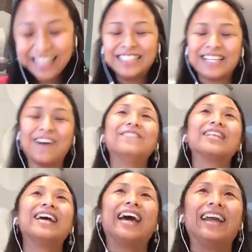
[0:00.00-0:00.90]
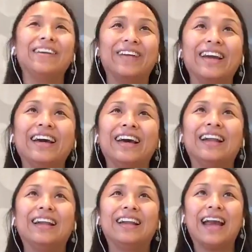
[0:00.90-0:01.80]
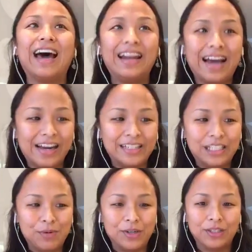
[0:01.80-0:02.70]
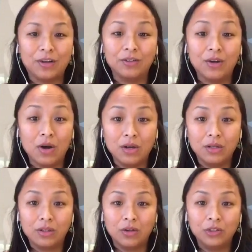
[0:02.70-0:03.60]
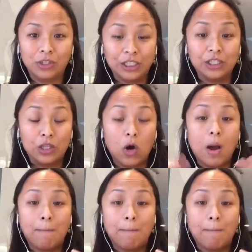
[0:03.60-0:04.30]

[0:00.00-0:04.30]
So anyway, that higher spirit don't just know